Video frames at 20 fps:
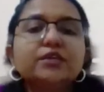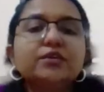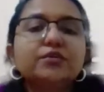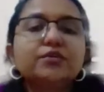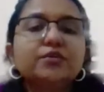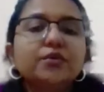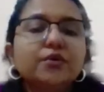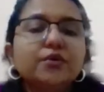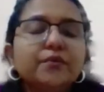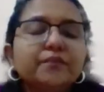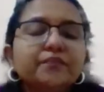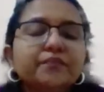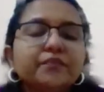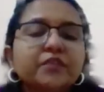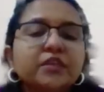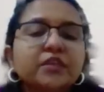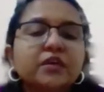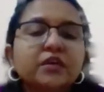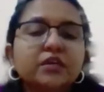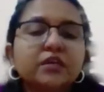you know,
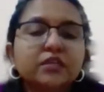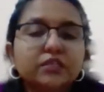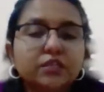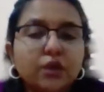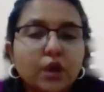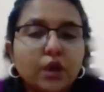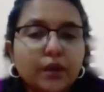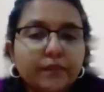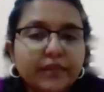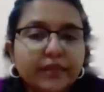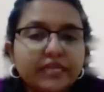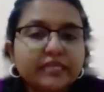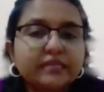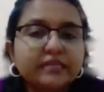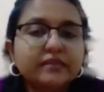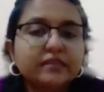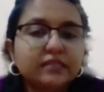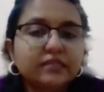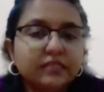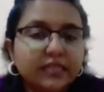your
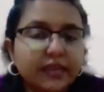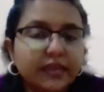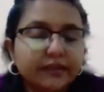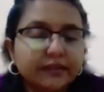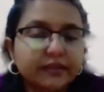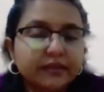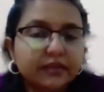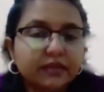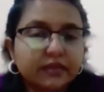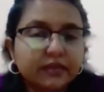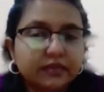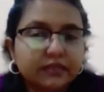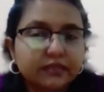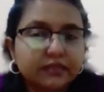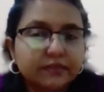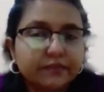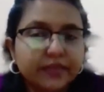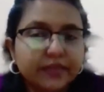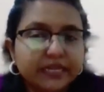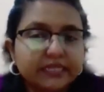
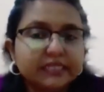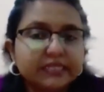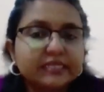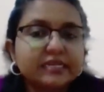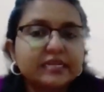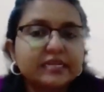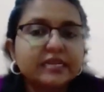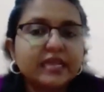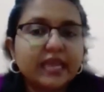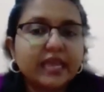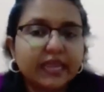the mental